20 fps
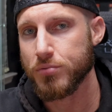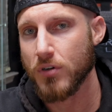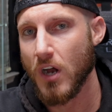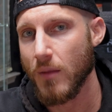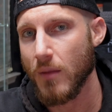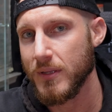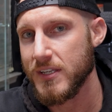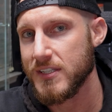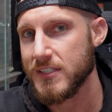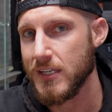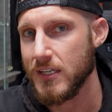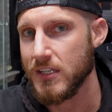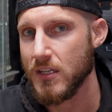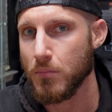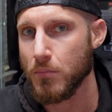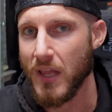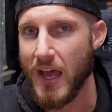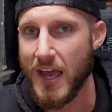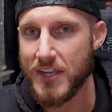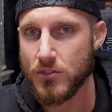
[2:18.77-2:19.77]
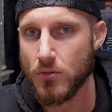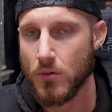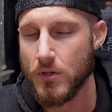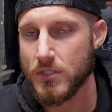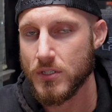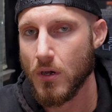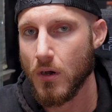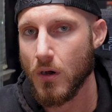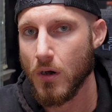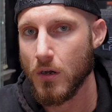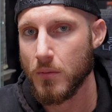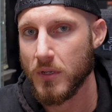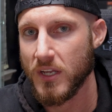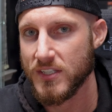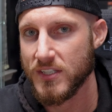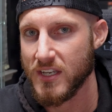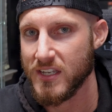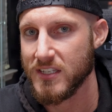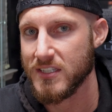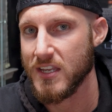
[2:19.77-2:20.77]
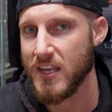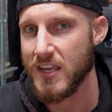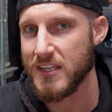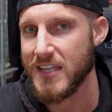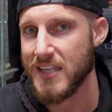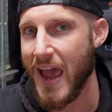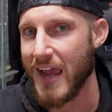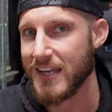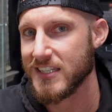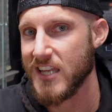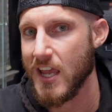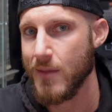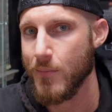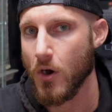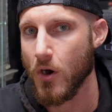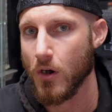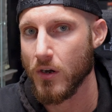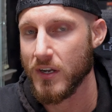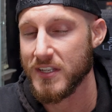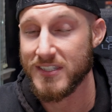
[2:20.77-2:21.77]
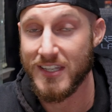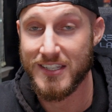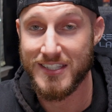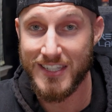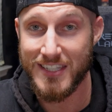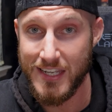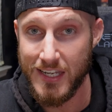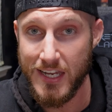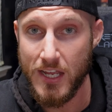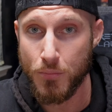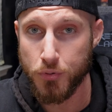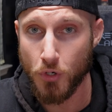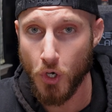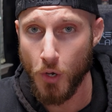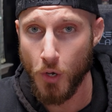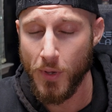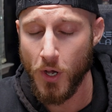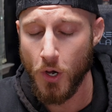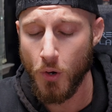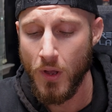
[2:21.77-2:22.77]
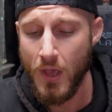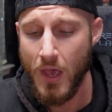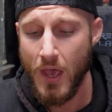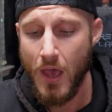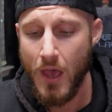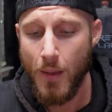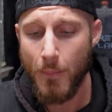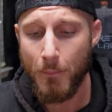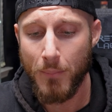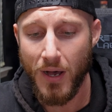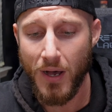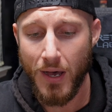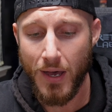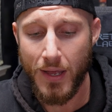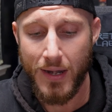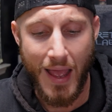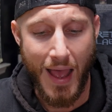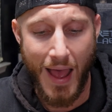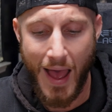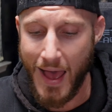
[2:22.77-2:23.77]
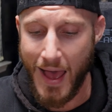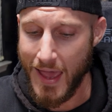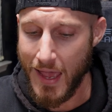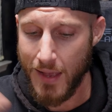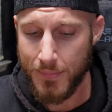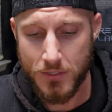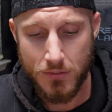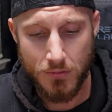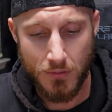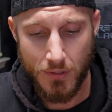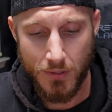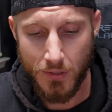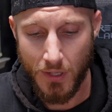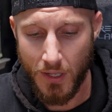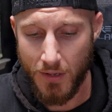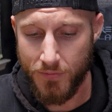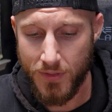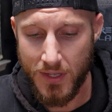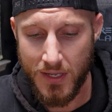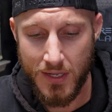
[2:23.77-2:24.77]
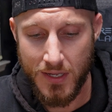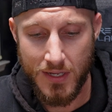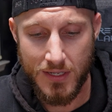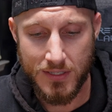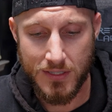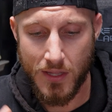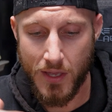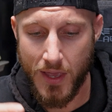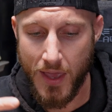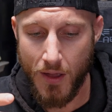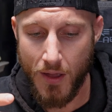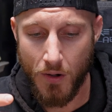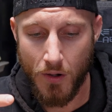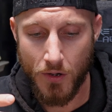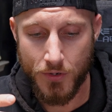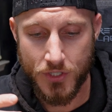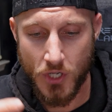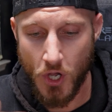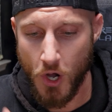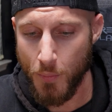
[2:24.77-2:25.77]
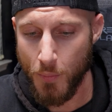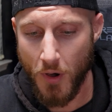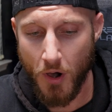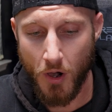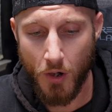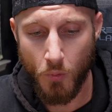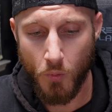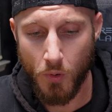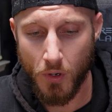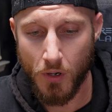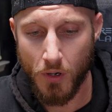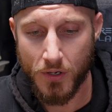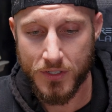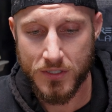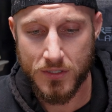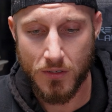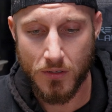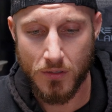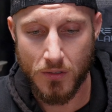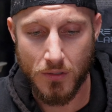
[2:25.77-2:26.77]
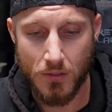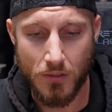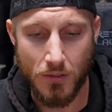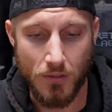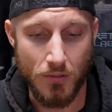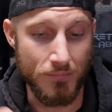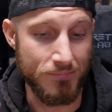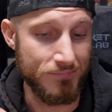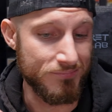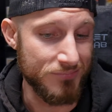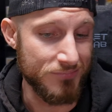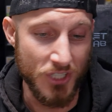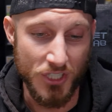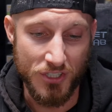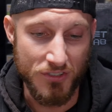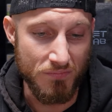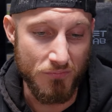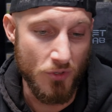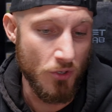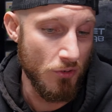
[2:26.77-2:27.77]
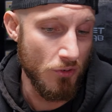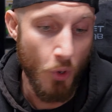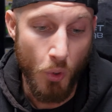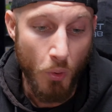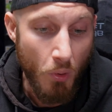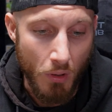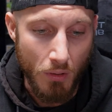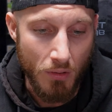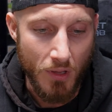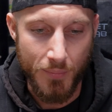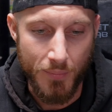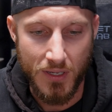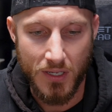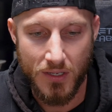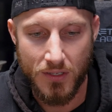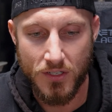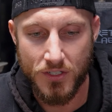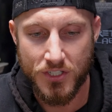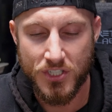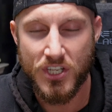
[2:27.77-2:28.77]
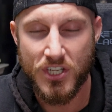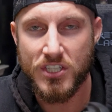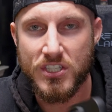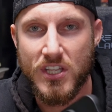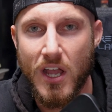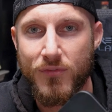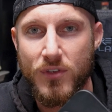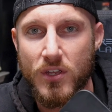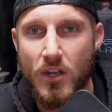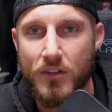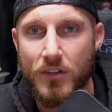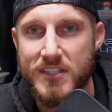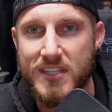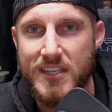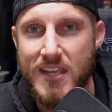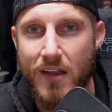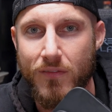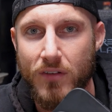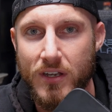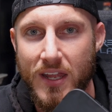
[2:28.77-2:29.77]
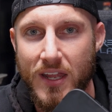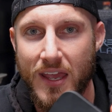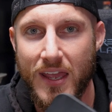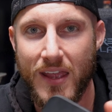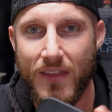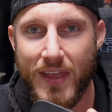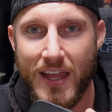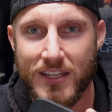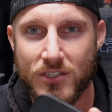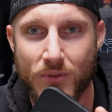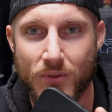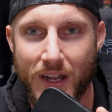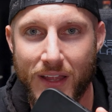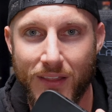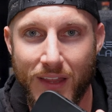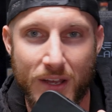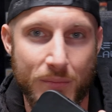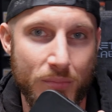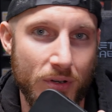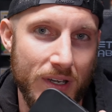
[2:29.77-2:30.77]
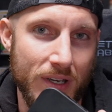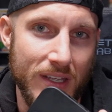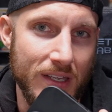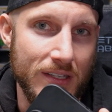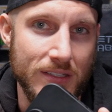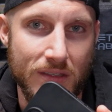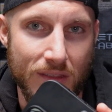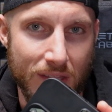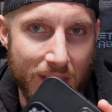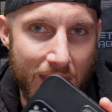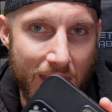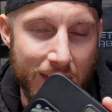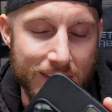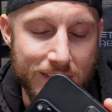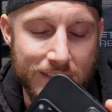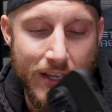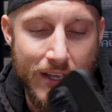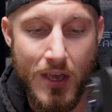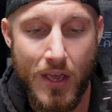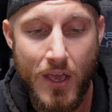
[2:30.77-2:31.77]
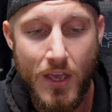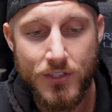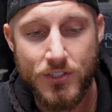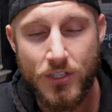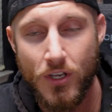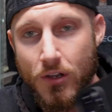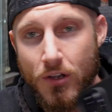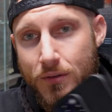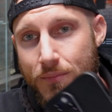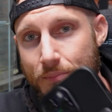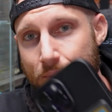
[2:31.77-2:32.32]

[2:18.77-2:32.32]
probably seen the Blastoise card because it is the exact same art as the CD promo. But I absolutely love these. They are dope artworks. They're just cool. I mean, it's just stuff you don't see every day, and that's what I like putting into the case. So